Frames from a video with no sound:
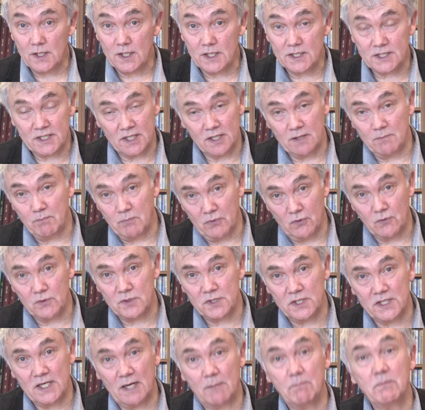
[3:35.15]
is an
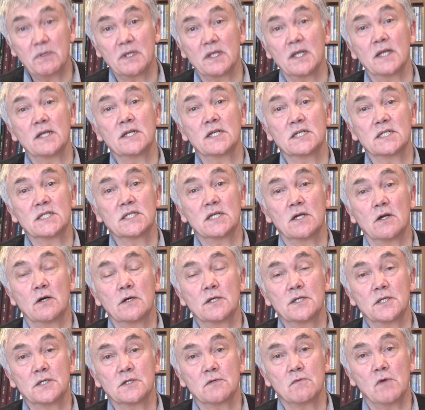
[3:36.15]
important empathetic
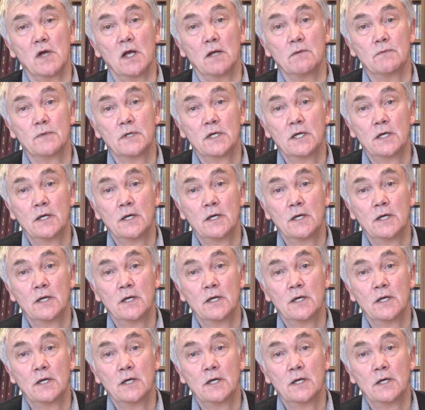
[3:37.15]
start as well.